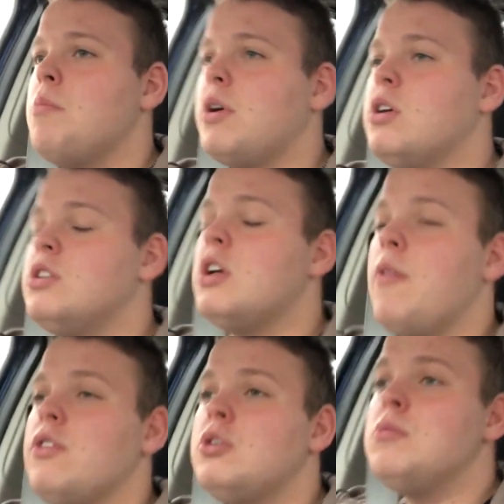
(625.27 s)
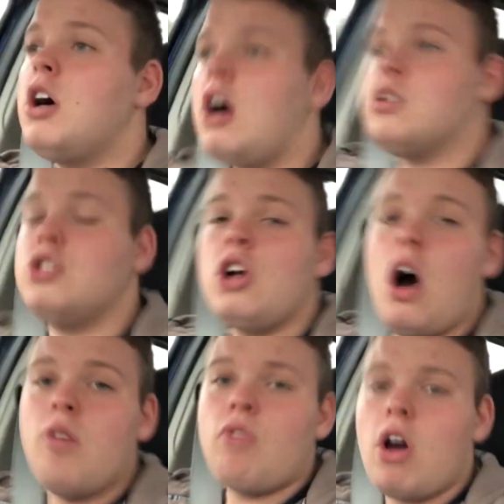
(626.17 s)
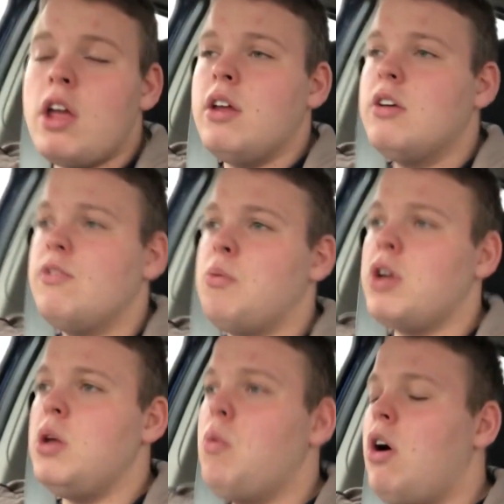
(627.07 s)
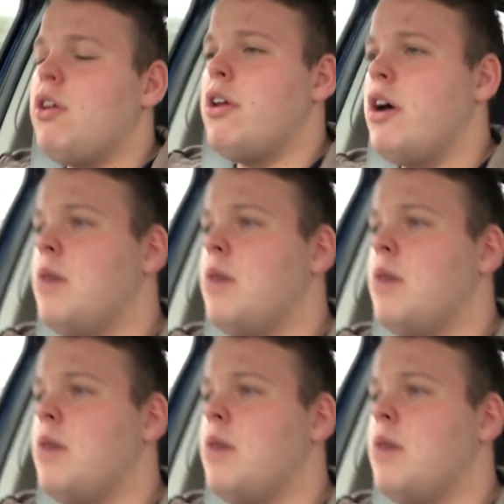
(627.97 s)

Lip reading: because some cars just aren't right for what you want.